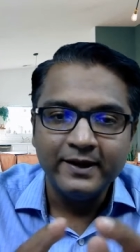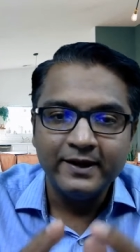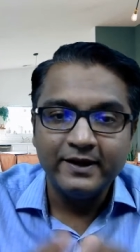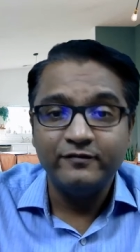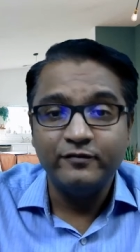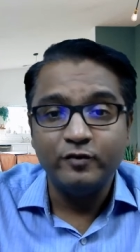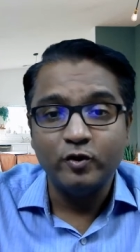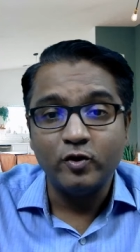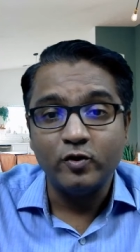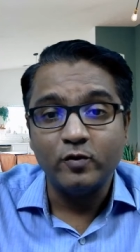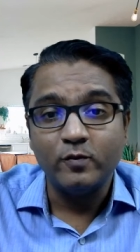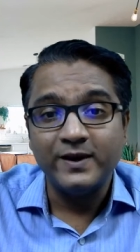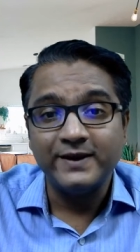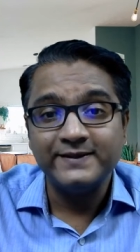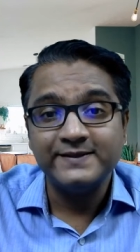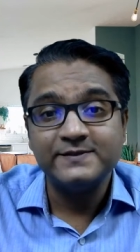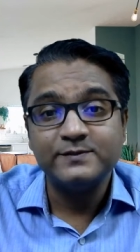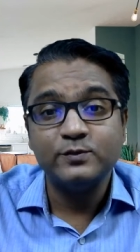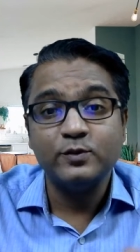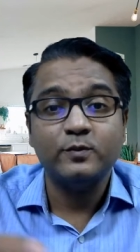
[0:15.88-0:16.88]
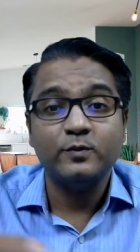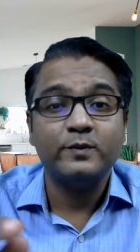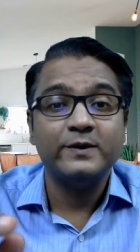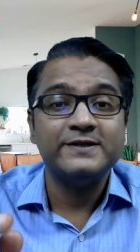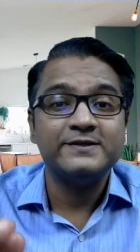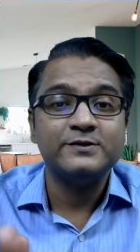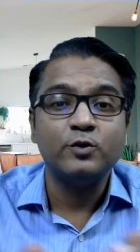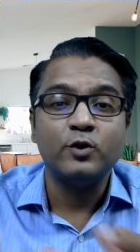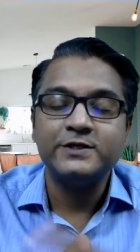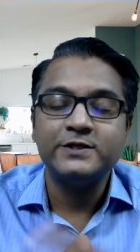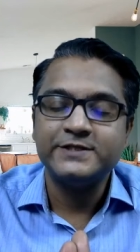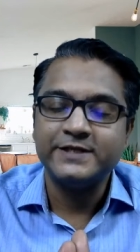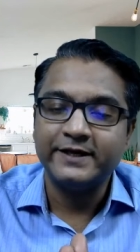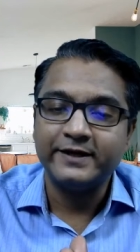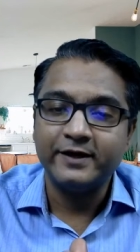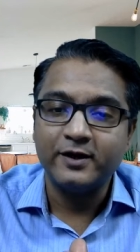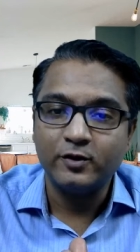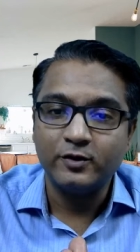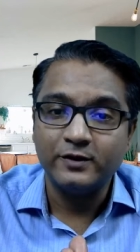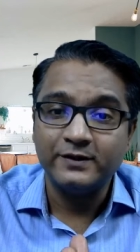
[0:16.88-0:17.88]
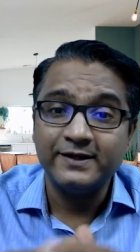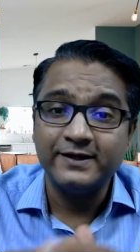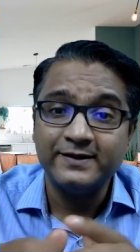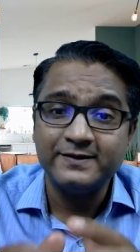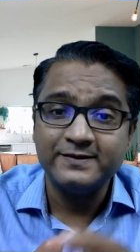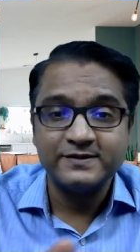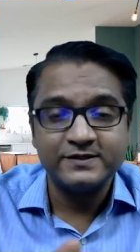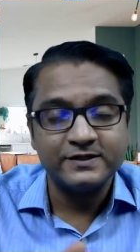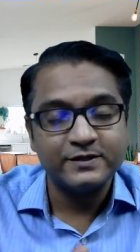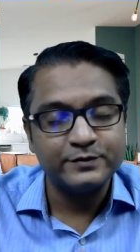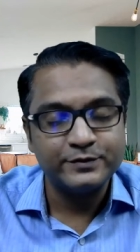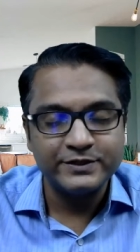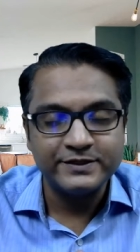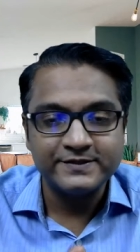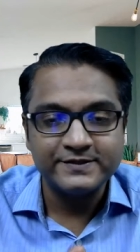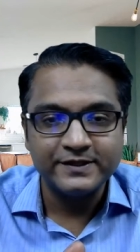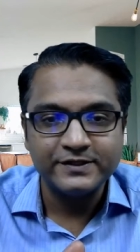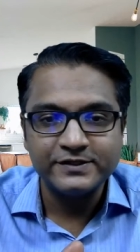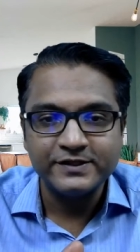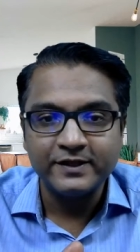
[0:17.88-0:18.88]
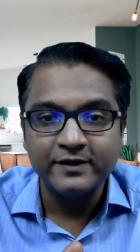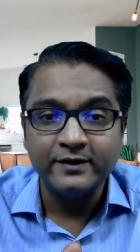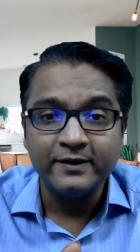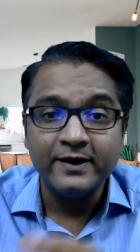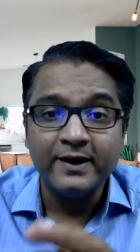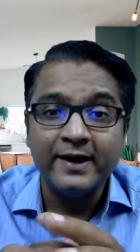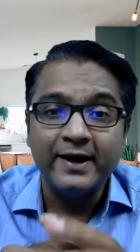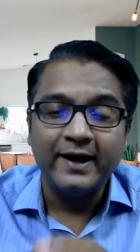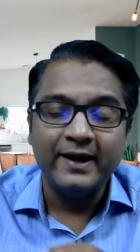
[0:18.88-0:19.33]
If you want to buy this book, please go and check it out in the description section.